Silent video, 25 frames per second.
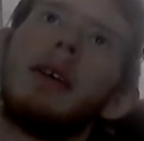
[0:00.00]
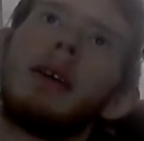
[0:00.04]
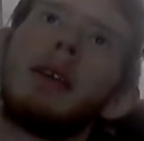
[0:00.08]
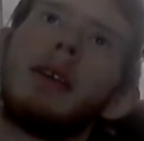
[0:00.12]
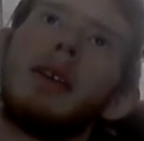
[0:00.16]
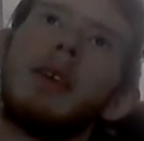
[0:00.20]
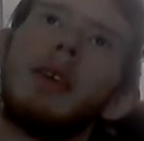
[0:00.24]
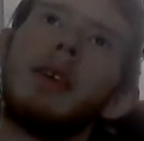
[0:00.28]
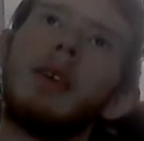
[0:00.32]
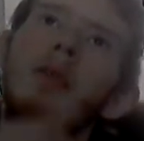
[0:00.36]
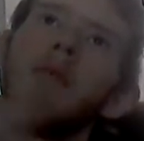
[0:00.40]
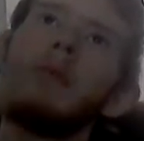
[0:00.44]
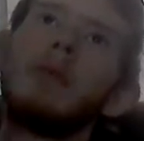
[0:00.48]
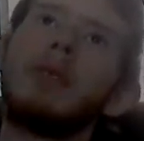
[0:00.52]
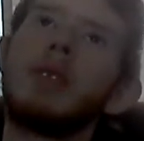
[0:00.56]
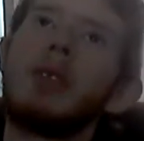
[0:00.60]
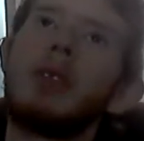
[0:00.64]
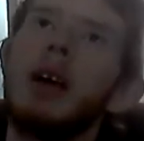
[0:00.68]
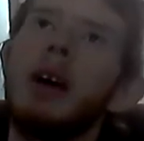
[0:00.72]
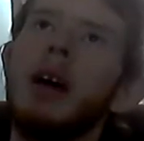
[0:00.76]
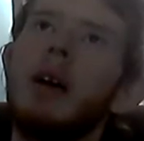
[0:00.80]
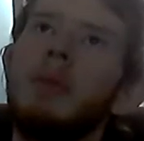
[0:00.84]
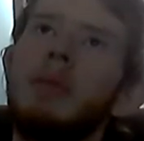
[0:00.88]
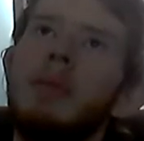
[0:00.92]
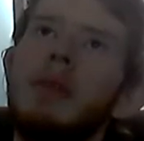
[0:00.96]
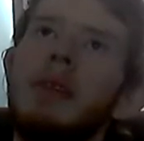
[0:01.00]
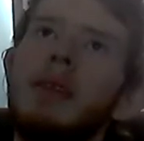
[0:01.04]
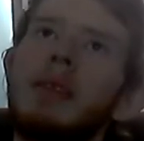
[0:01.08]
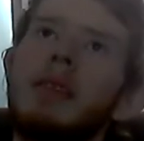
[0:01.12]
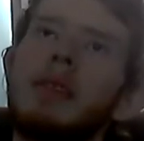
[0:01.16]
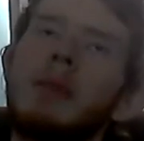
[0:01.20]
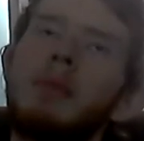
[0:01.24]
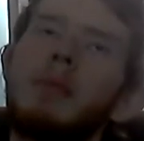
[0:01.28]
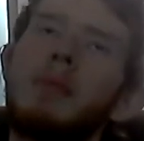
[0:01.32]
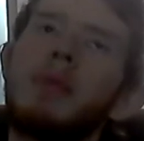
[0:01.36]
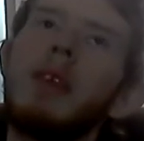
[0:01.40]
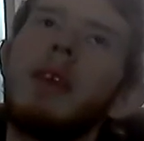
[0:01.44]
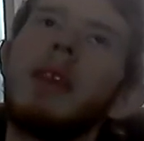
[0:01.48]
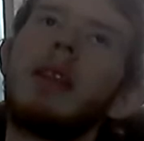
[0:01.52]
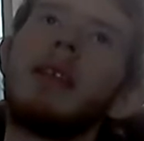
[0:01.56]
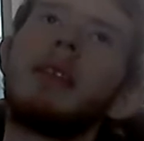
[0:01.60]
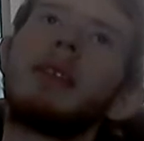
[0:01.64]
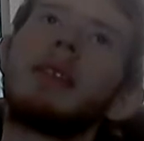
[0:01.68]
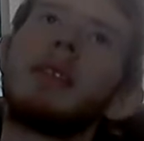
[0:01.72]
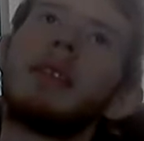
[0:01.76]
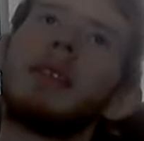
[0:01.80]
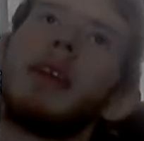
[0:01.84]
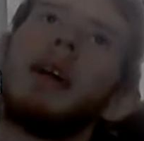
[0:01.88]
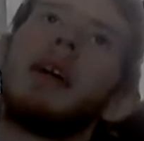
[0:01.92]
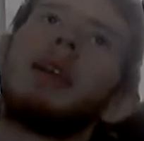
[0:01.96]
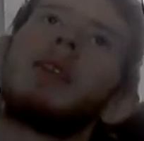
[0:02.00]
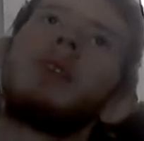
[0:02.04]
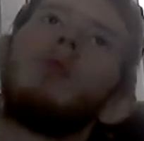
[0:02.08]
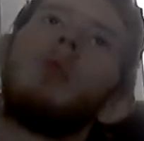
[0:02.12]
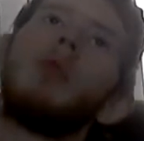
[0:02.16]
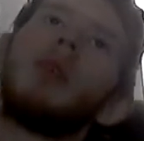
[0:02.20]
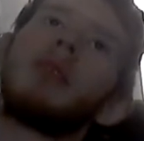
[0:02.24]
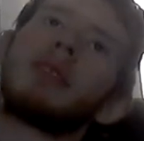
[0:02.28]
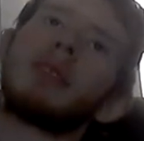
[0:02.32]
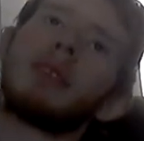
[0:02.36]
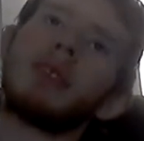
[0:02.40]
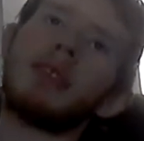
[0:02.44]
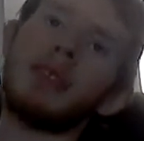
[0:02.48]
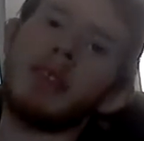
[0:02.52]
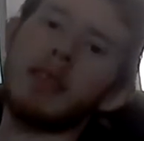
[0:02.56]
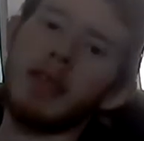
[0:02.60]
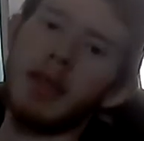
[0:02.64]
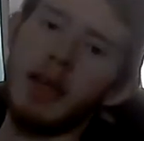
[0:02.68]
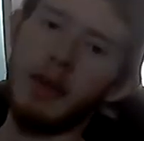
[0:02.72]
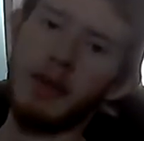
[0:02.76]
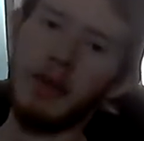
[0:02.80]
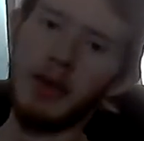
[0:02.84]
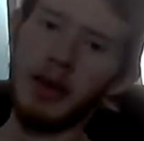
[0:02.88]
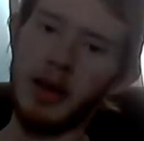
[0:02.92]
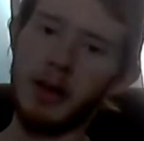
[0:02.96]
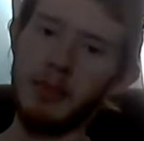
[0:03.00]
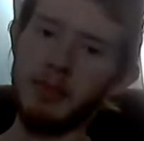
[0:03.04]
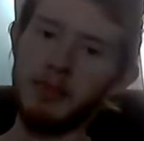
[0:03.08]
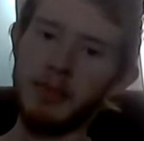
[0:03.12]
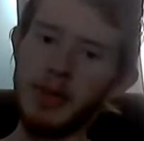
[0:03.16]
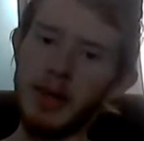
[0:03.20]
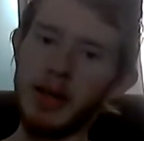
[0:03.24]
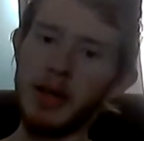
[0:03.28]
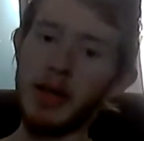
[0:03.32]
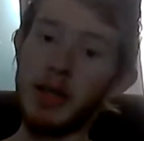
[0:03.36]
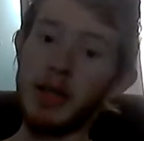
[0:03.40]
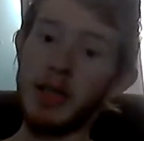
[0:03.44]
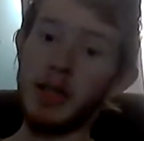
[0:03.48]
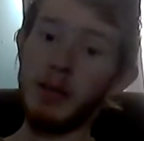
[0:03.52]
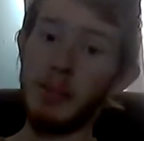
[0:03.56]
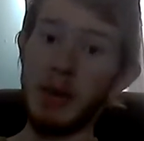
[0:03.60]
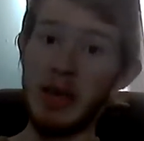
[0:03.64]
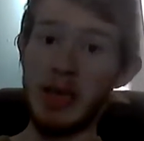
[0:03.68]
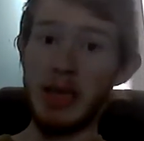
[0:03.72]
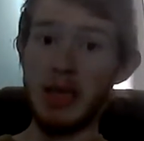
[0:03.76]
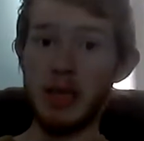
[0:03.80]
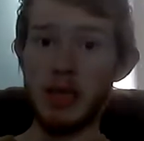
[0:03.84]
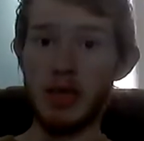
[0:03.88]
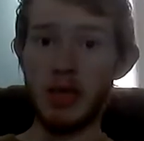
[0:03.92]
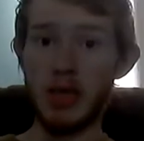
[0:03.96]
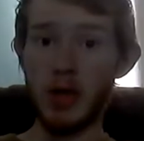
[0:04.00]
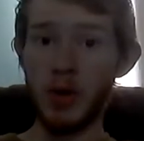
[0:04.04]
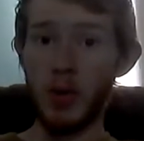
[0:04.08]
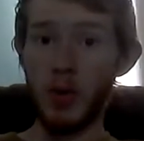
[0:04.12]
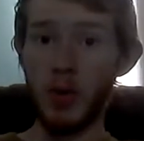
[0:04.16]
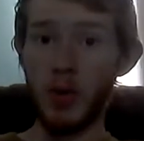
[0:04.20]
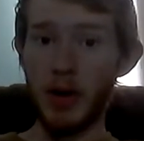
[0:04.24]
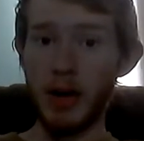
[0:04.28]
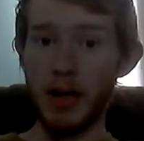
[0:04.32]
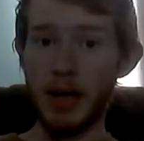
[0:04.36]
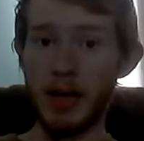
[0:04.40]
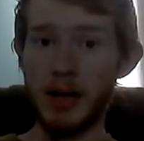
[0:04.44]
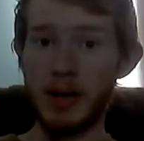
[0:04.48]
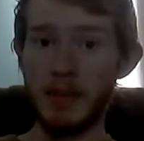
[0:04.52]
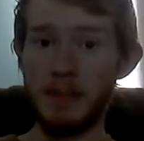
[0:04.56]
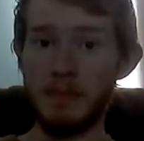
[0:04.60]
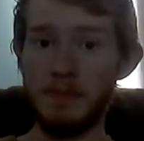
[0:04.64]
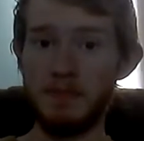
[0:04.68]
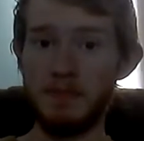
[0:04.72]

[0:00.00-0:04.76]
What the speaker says: killed zombies, completed side quests and stuff, and completed the main story.